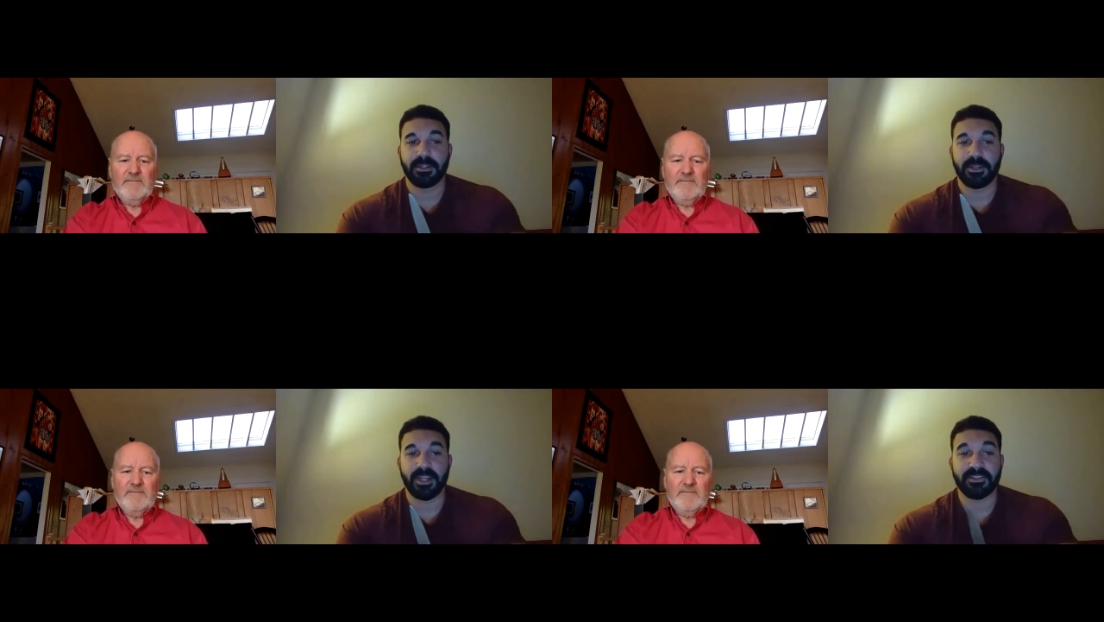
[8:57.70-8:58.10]

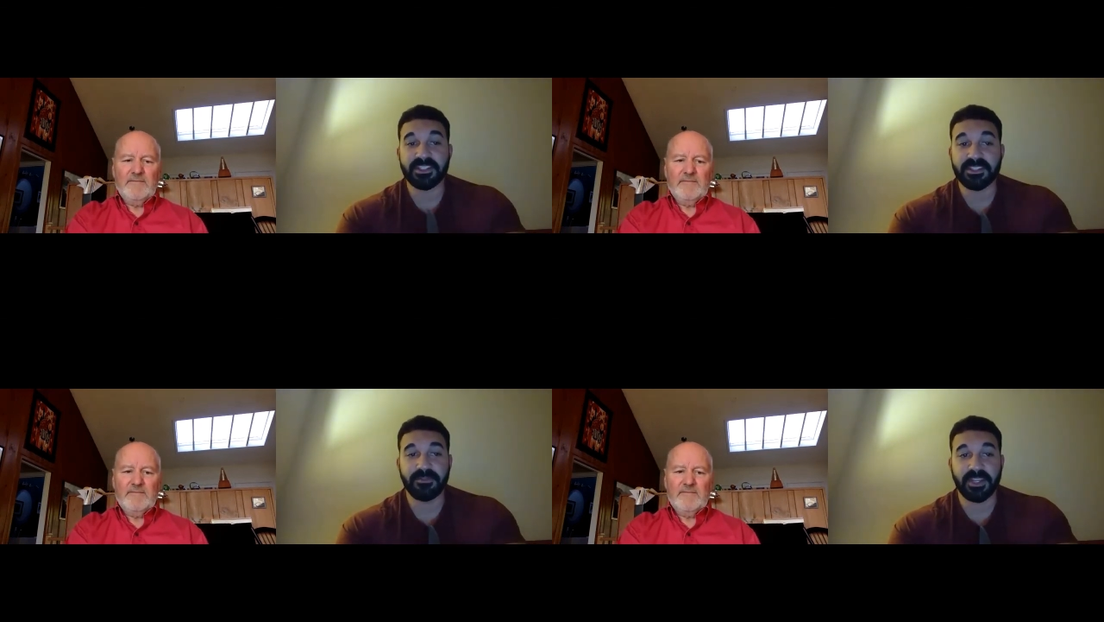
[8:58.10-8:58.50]
Speaker 1: nothing
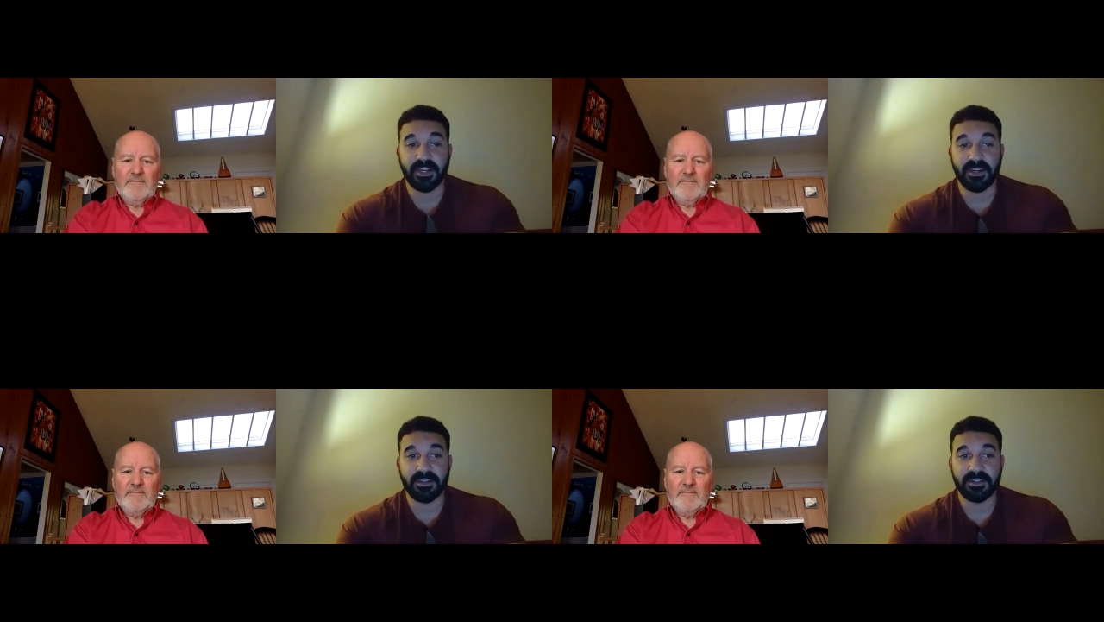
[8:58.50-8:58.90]

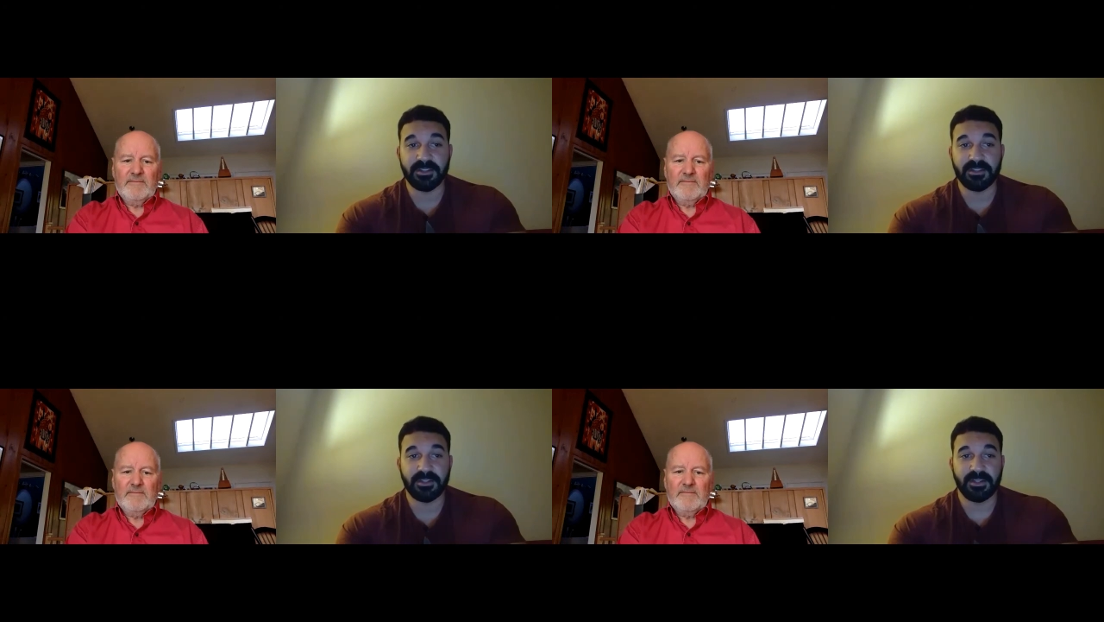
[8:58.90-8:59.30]
severe.
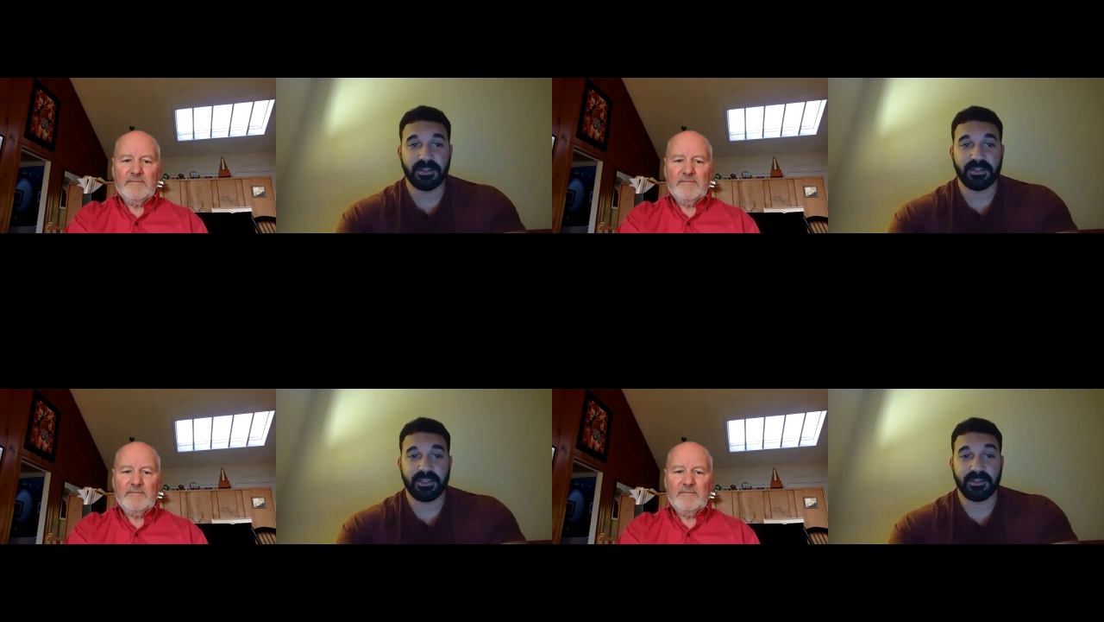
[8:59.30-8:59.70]

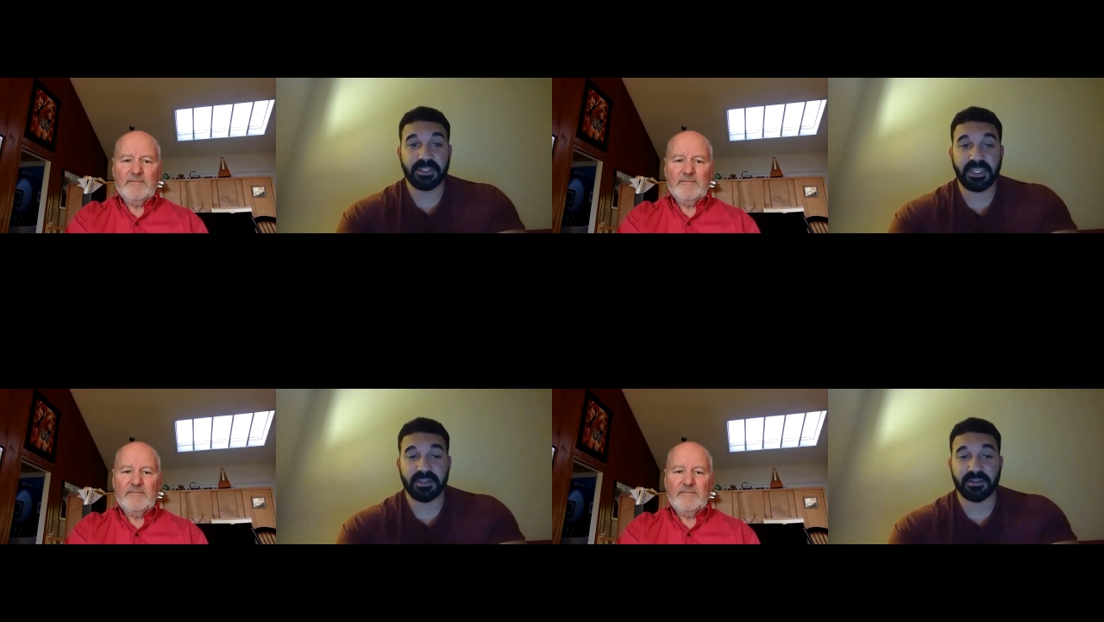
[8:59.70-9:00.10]
It'll
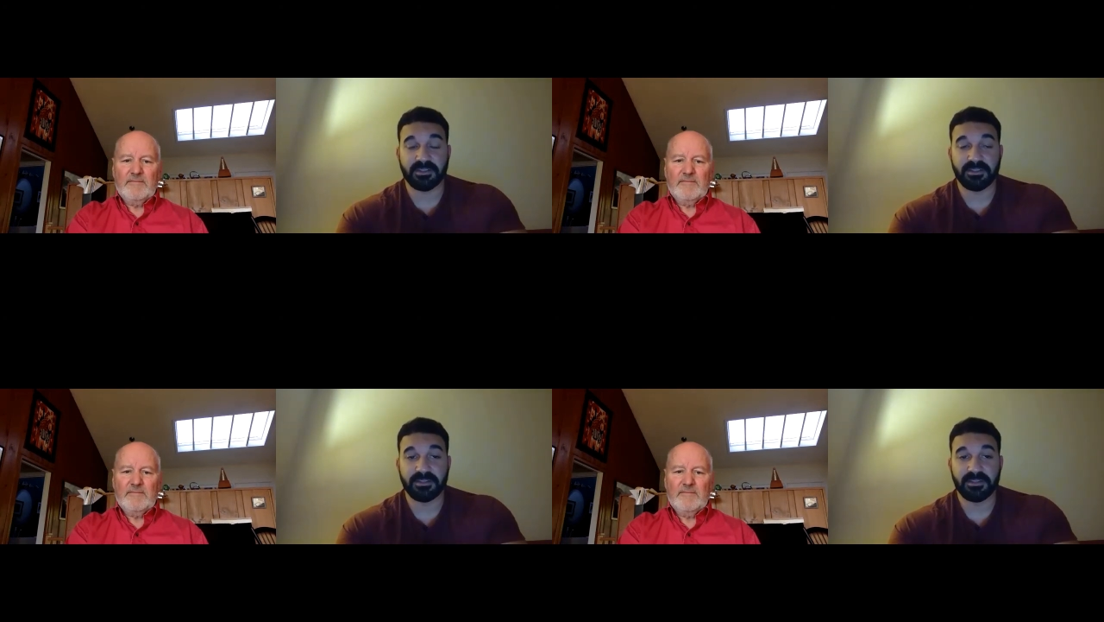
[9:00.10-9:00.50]
heal,